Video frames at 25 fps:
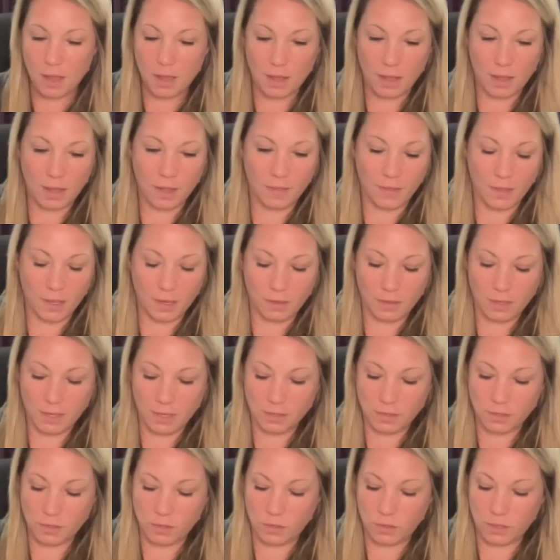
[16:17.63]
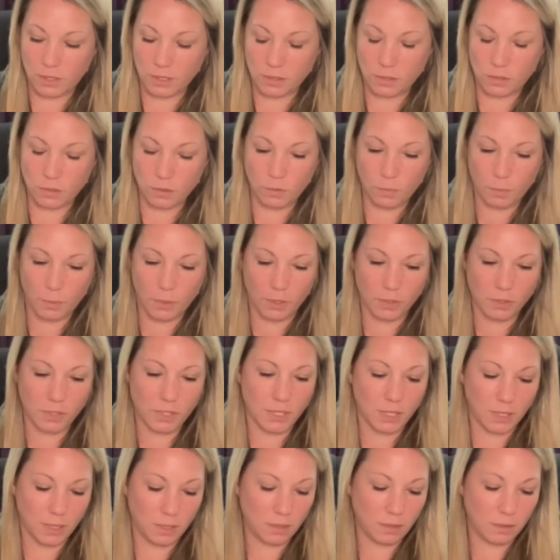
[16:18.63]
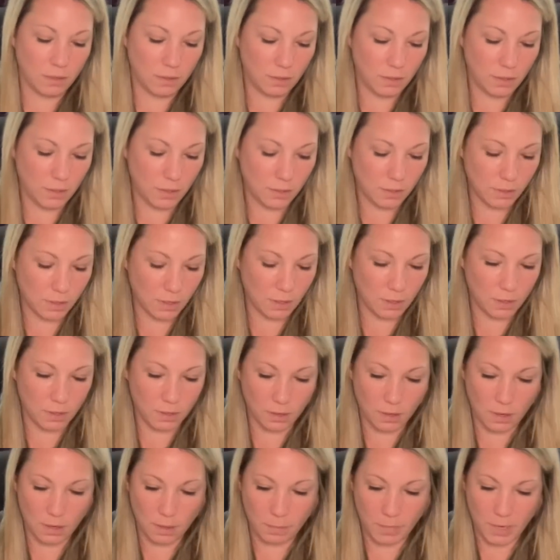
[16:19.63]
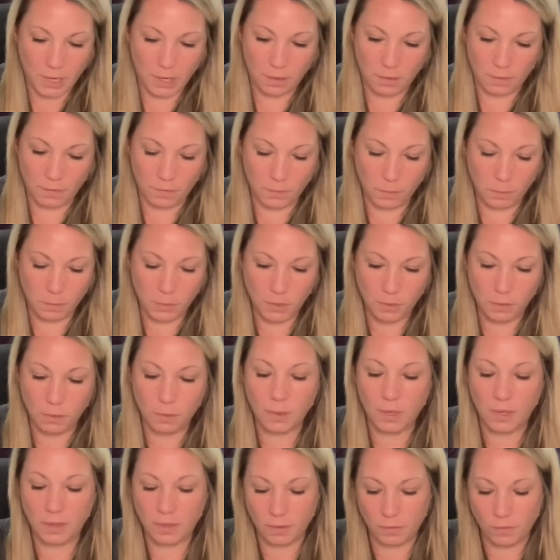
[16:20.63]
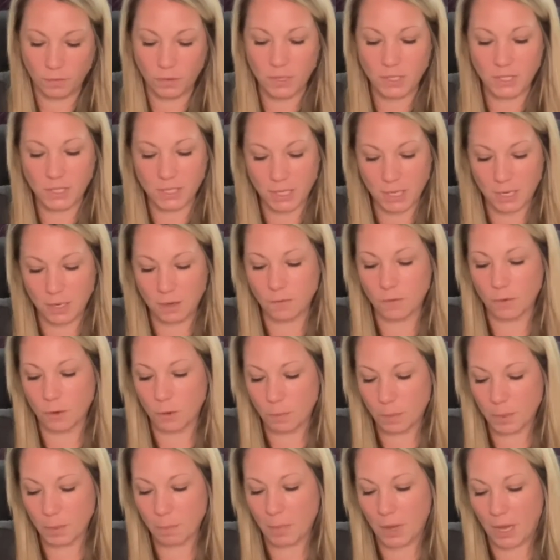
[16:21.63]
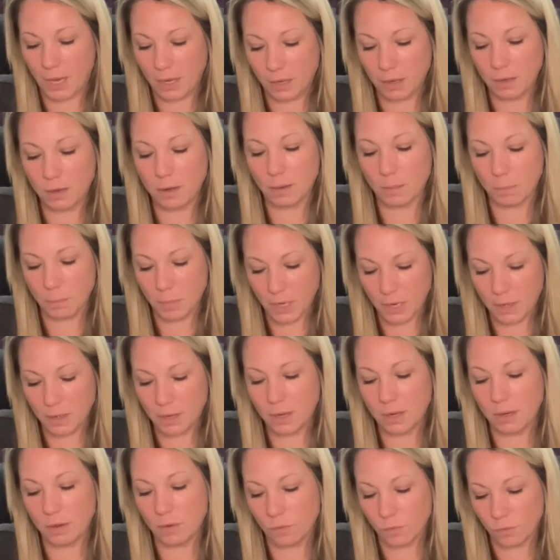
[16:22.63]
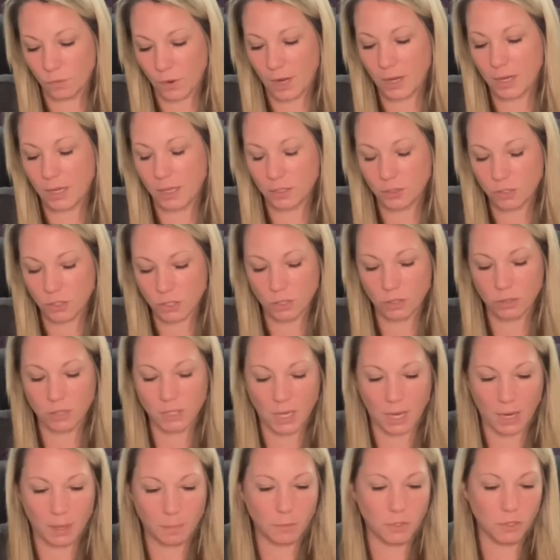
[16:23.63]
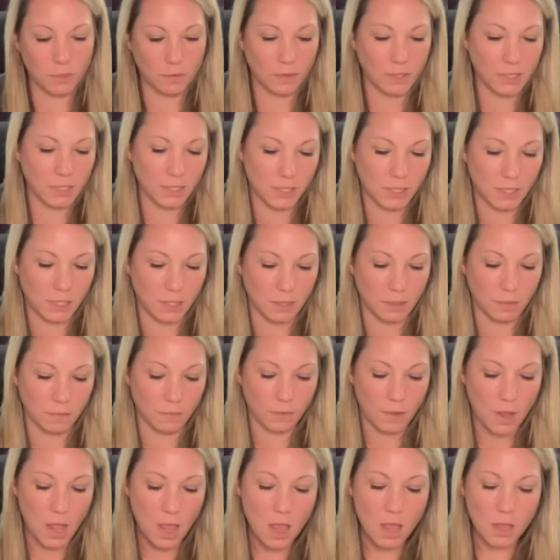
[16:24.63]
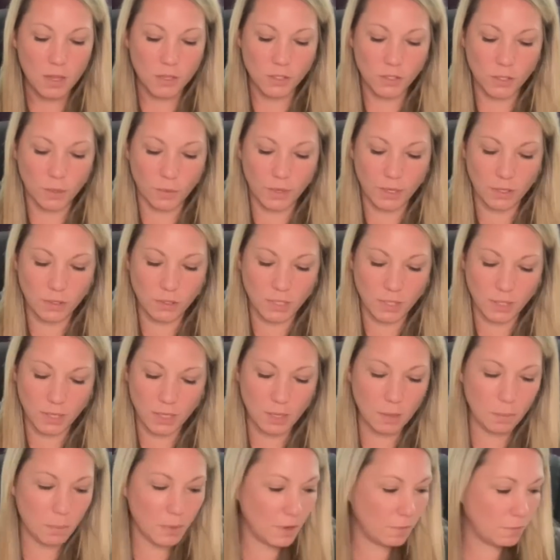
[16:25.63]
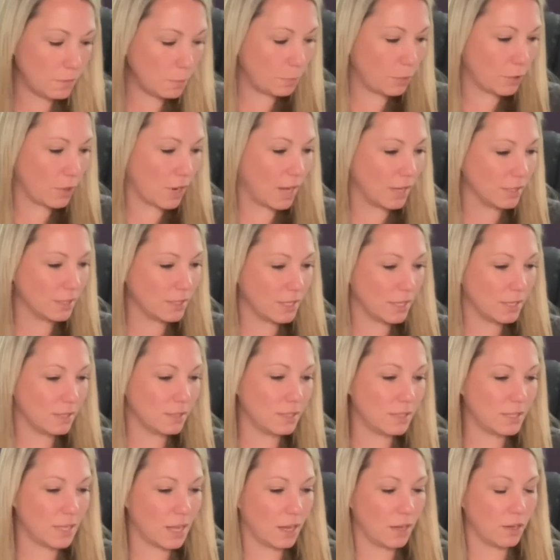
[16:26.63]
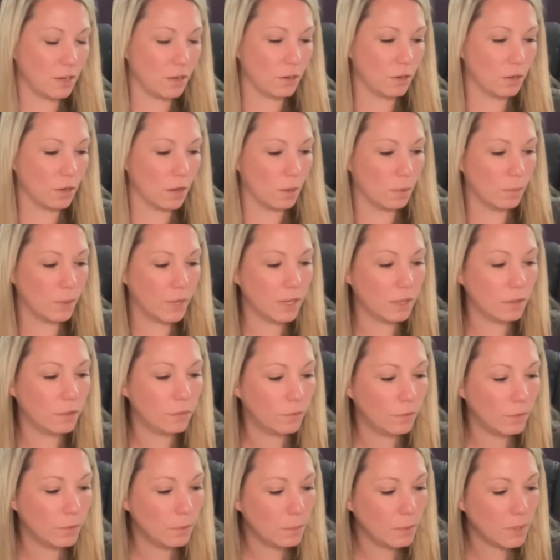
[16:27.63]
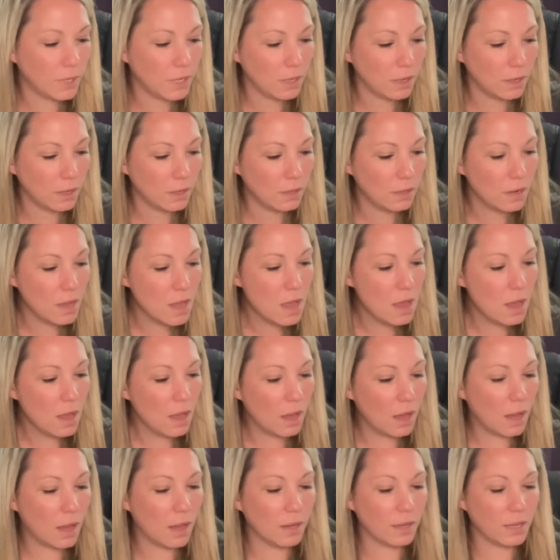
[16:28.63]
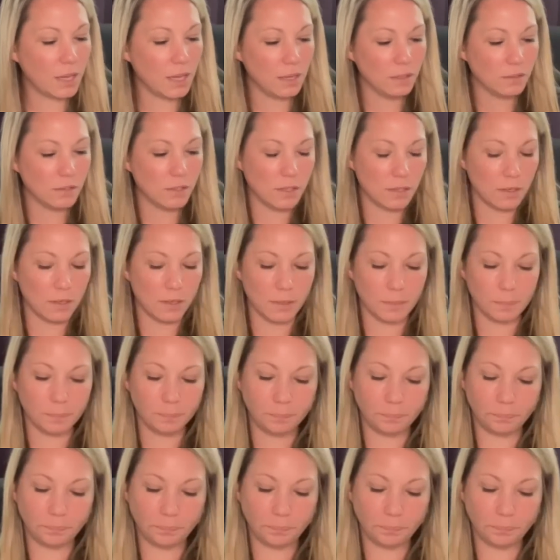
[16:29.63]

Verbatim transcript: and then this this new person is going to come out of the blue and then receive open-minded abundant ready at your time to receive so there's a little bit of a process that you're going through here uh, cancer